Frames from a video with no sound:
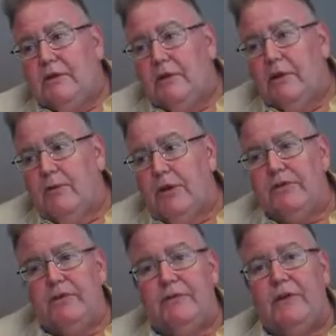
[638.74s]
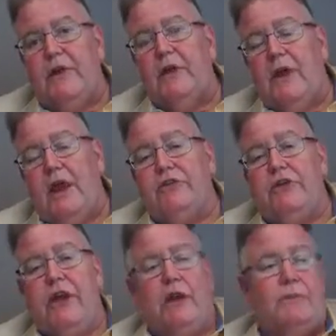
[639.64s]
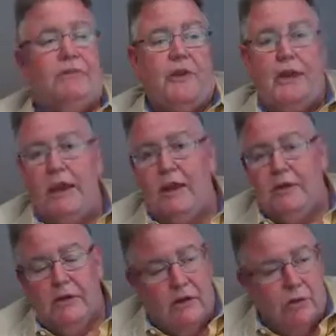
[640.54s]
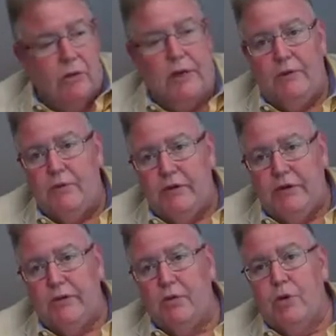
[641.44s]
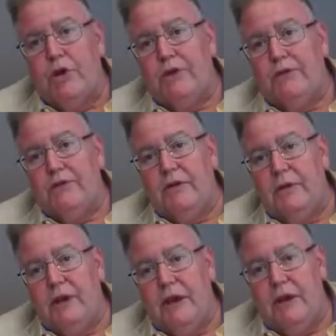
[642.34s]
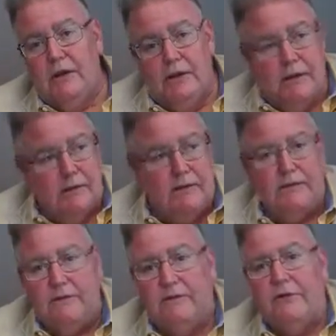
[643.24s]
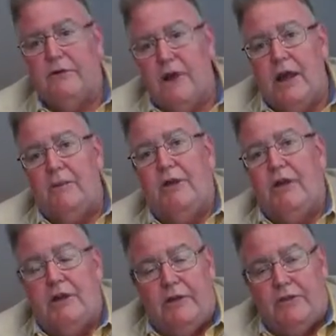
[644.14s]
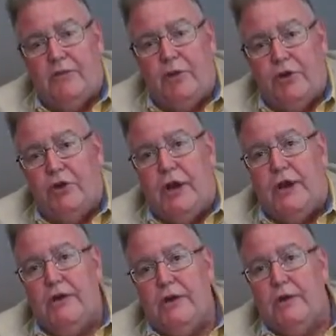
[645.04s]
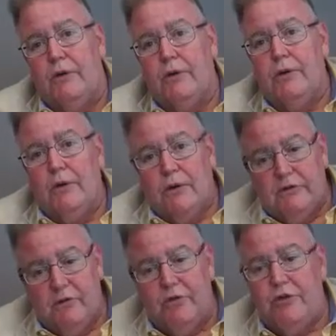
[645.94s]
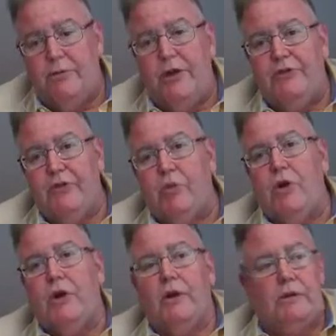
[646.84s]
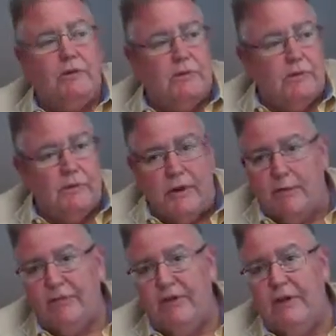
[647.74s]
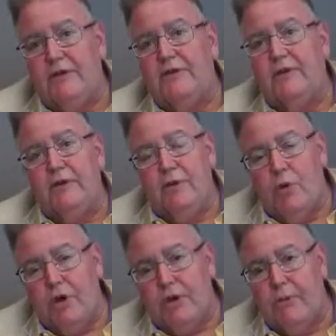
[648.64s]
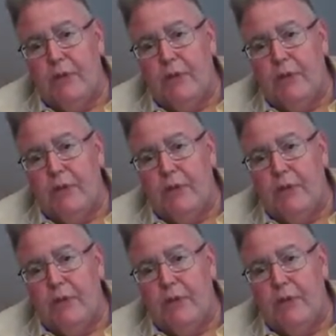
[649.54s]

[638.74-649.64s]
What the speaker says: the business and then educate them. Say, hey, you know what? When you do work in the city of Canton, this is your liability. This is what you got to do. So when you bid your work, come see us or you won't get the